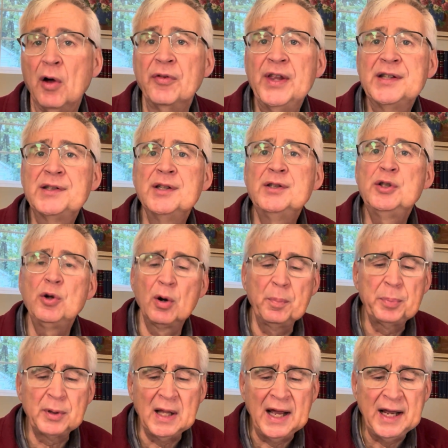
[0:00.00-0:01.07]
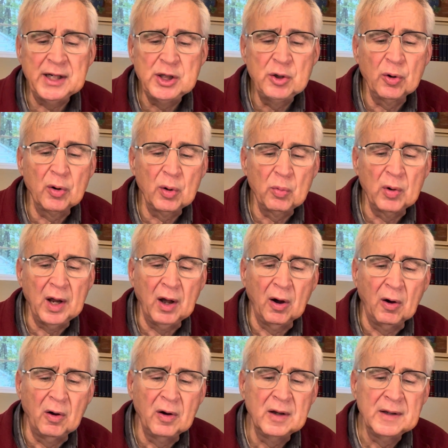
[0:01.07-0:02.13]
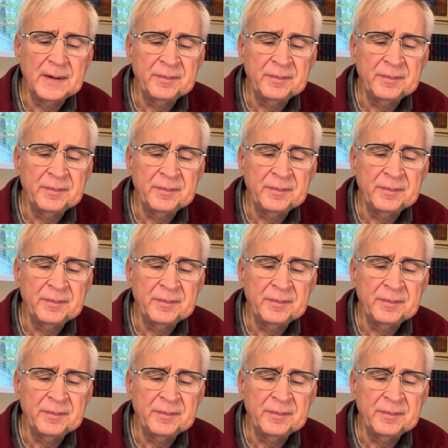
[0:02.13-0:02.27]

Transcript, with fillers: This is your plan, your will.